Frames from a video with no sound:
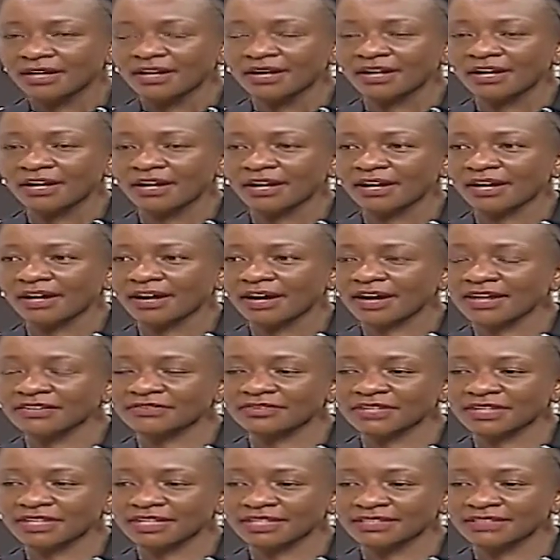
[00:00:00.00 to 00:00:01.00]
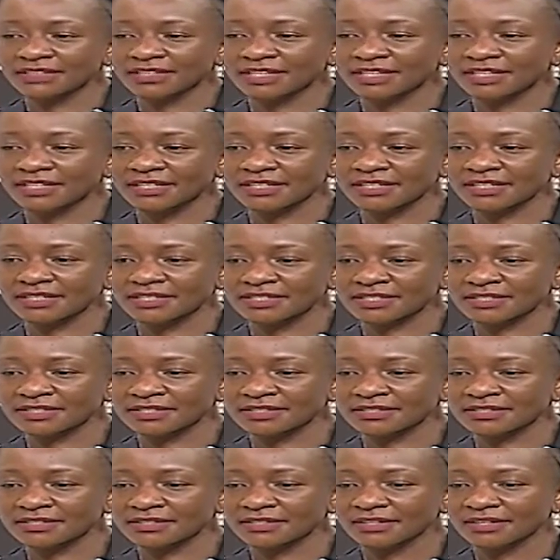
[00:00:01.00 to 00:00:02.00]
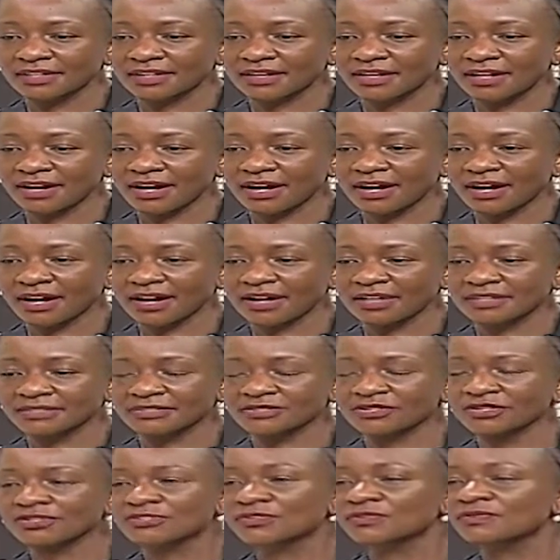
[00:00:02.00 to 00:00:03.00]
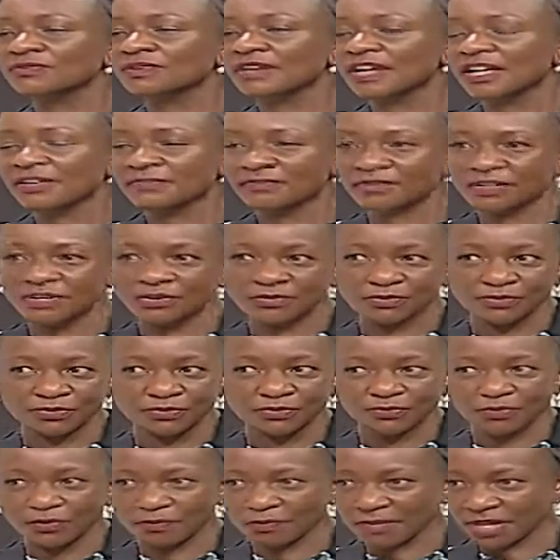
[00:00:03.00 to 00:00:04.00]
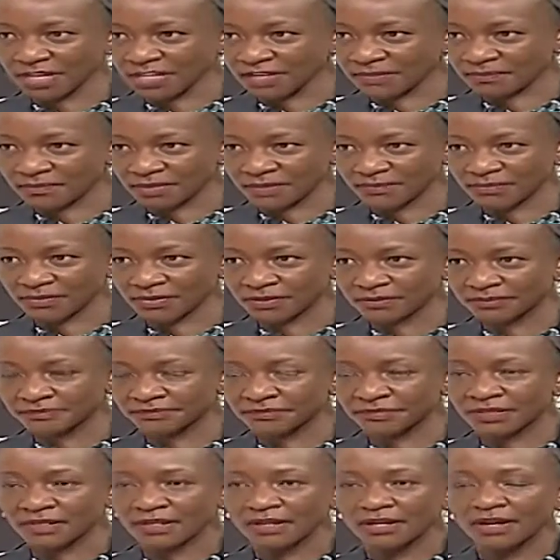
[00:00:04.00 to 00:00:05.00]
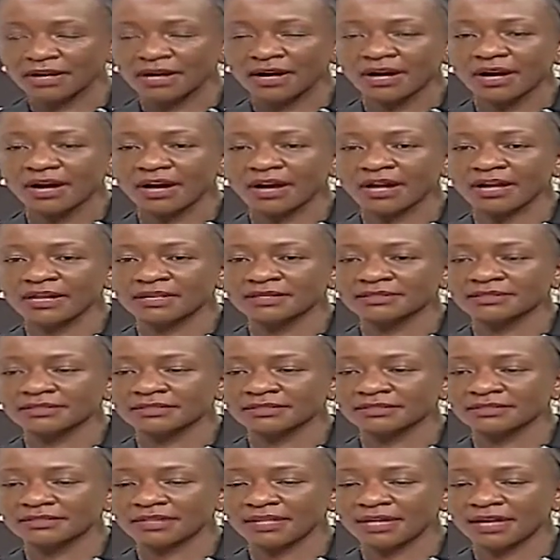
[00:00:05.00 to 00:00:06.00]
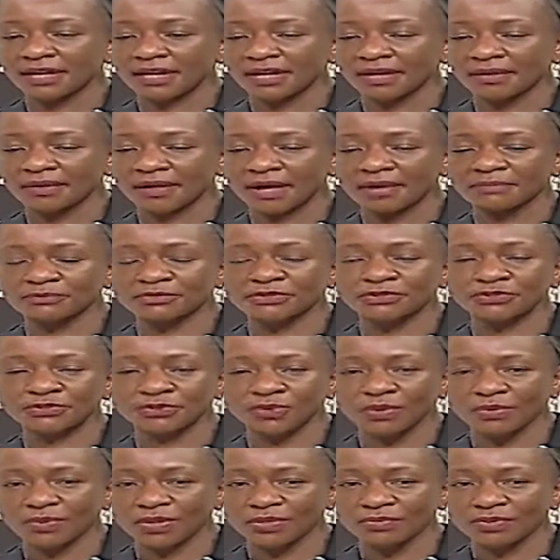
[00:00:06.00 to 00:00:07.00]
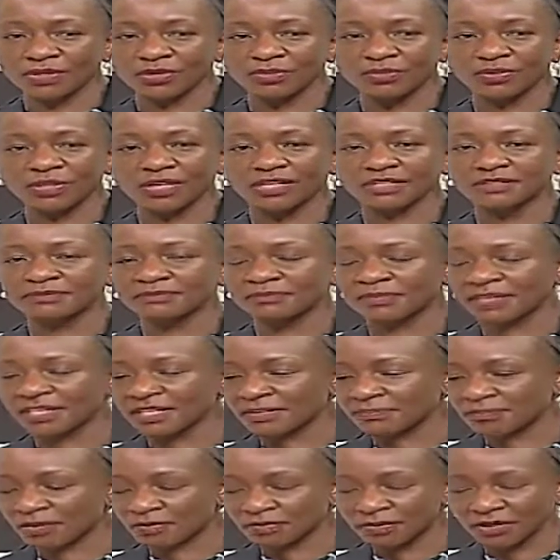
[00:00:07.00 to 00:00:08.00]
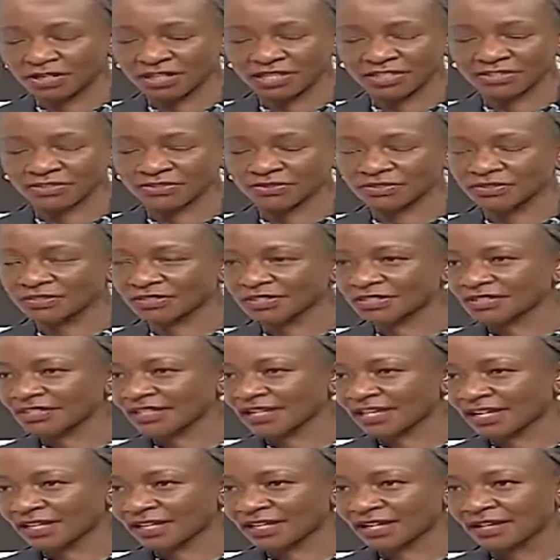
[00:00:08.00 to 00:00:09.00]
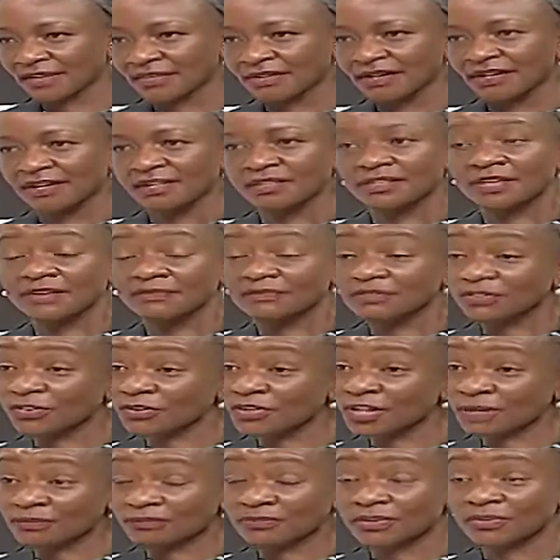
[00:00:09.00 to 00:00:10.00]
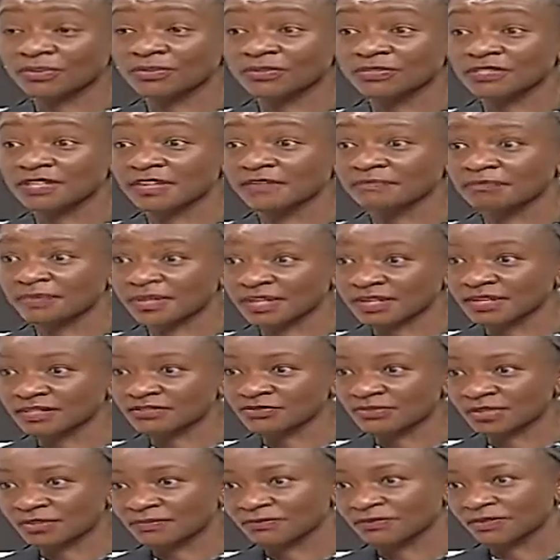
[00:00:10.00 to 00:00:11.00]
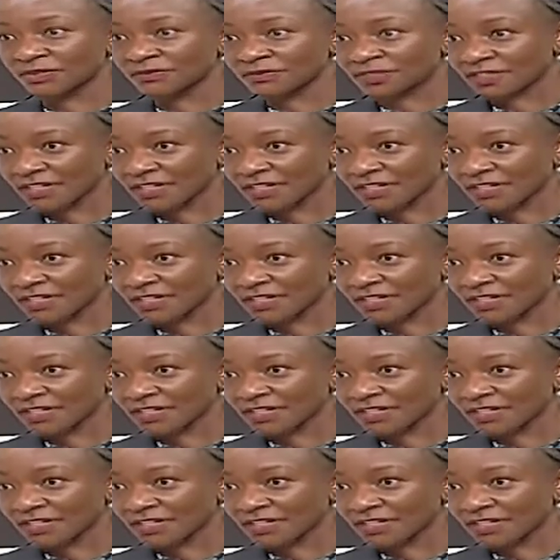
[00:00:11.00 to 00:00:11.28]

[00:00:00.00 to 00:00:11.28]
Uh, agriculture is a source of livelihood for many people. And uh, I'm sure when we look at many population in Kenya, they've grown up because their parents were involved in